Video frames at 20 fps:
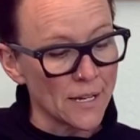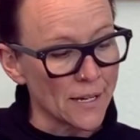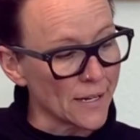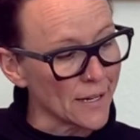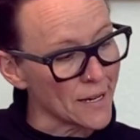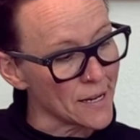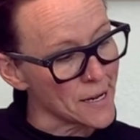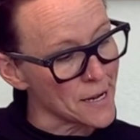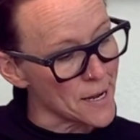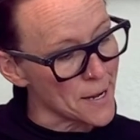
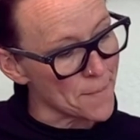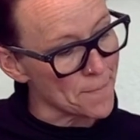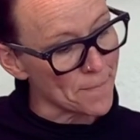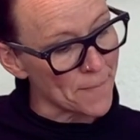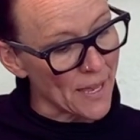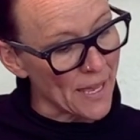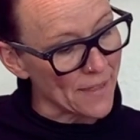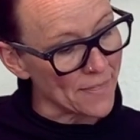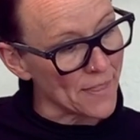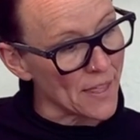
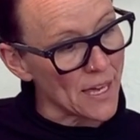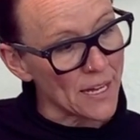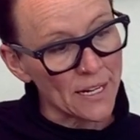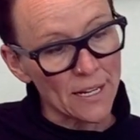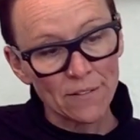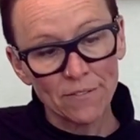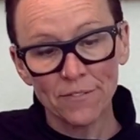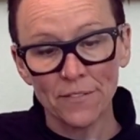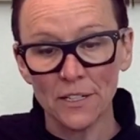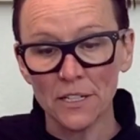And then I
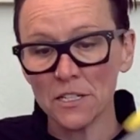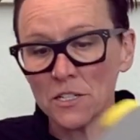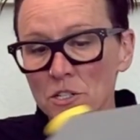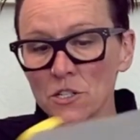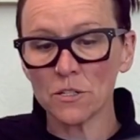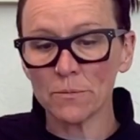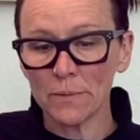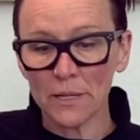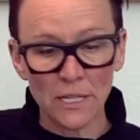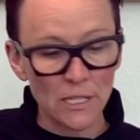
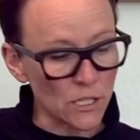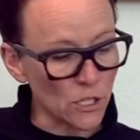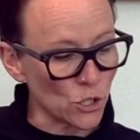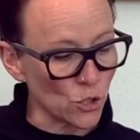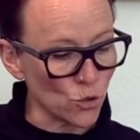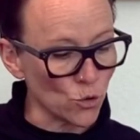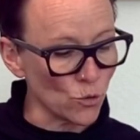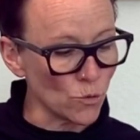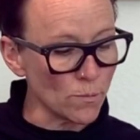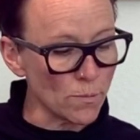finished my
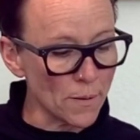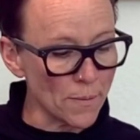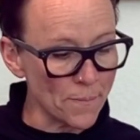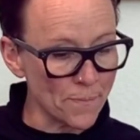cube.